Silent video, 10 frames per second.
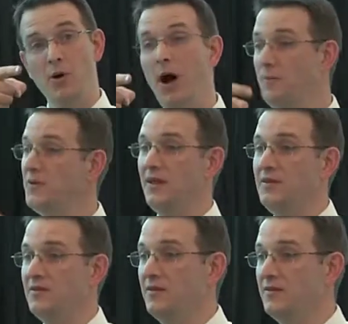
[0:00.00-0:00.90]

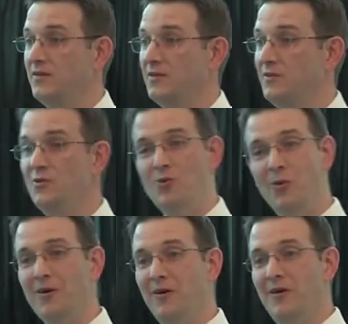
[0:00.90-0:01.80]
populate this
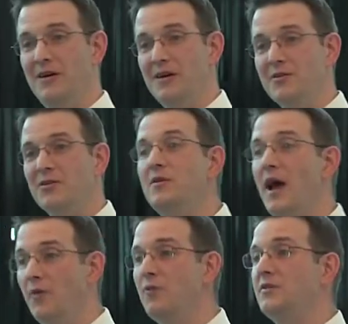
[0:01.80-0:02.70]
tutorial. So
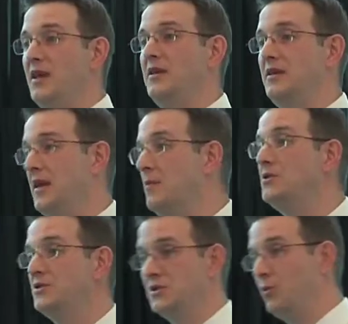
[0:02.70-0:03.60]
now they're taking
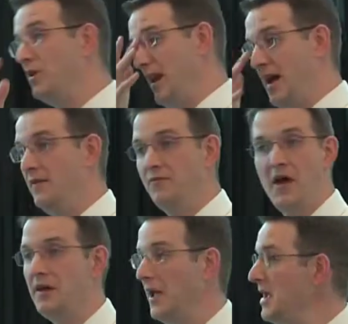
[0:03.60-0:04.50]
images that we have
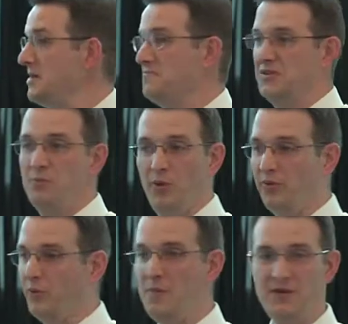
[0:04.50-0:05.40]
that, hey, simple
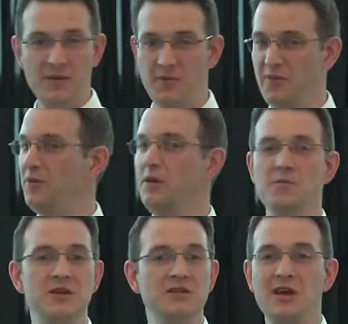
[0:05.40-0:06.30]
squamous
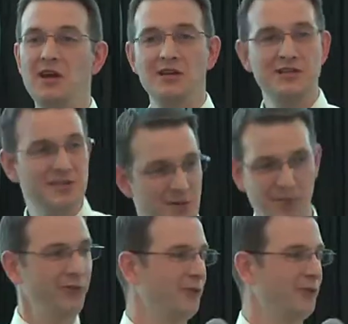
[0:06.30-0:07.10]
epithelium is simple